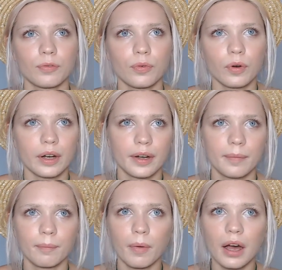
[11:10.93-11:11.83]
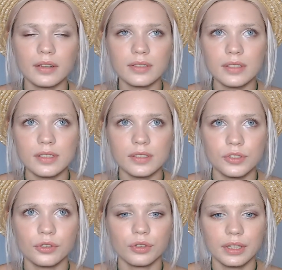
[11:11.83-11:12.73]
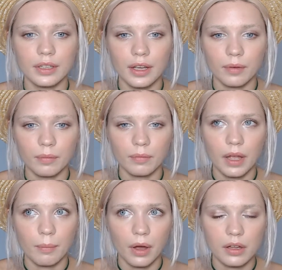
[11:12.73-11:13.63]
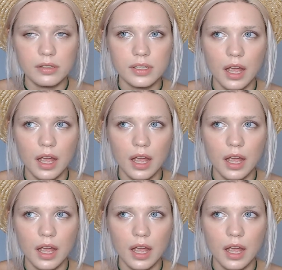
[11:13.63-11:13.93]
for months during a month.